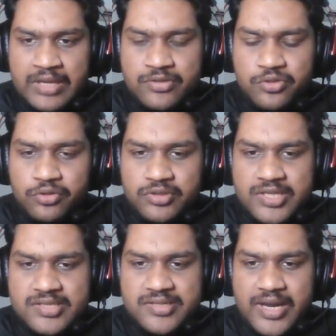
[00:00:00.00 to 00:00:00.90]
so
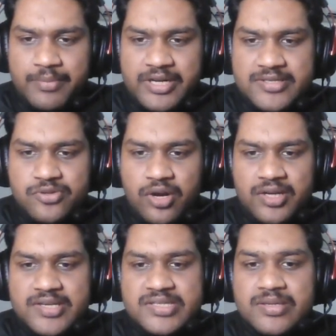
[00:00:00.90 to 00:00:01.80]
this time it is not
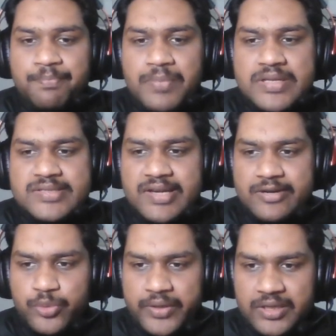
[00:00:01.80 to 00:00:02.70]
a simple
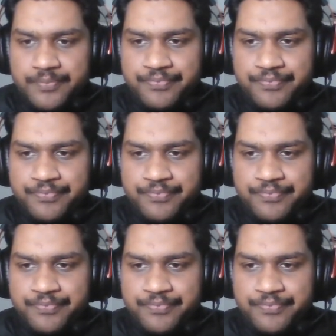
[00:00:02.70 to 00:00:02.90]
select query.